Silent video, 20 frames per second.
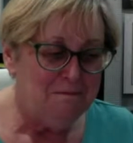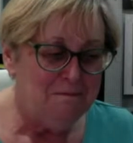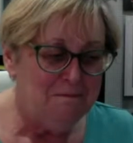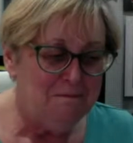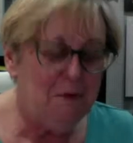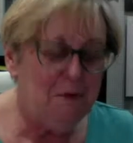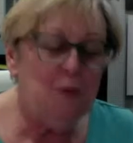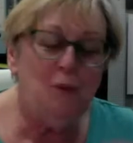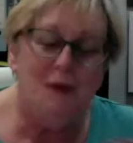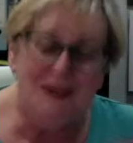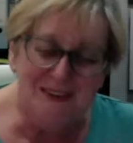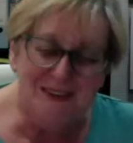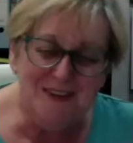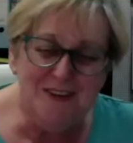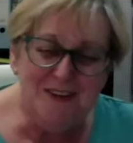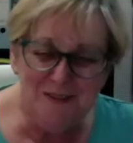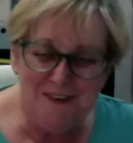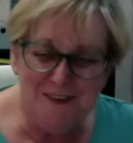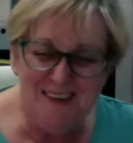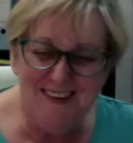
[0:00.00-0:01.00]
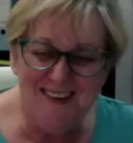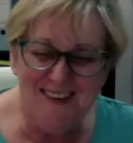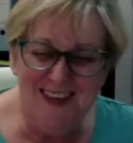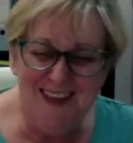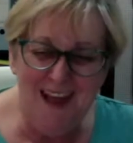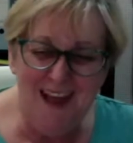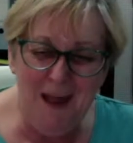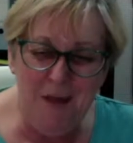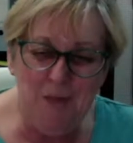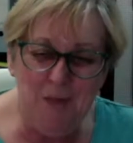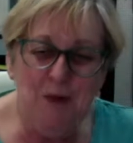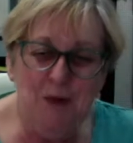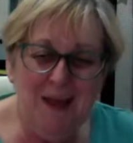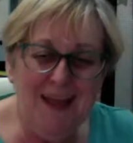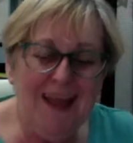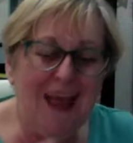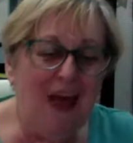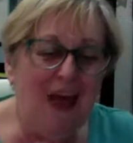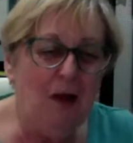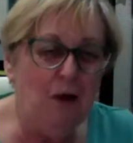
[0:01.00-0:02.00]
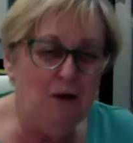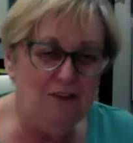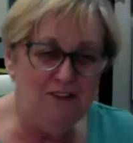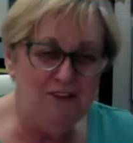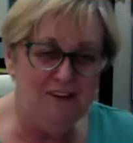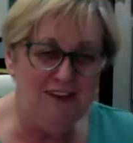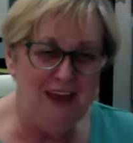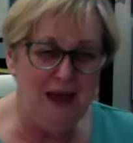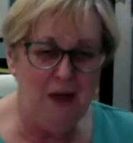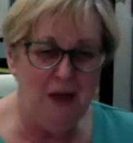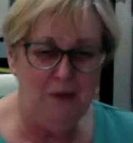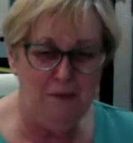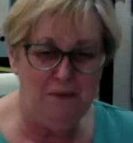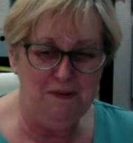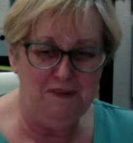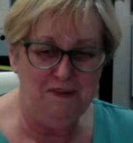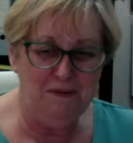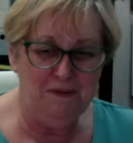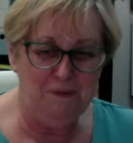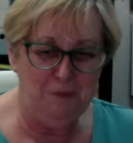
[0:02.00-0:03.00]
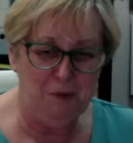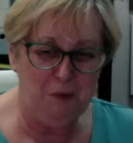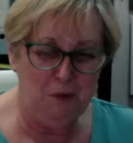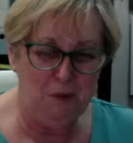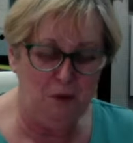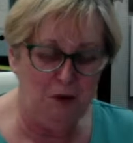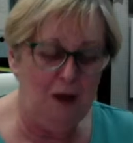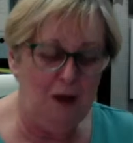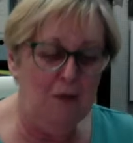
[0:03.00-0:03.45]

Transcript: but we do the same. We get offered help and support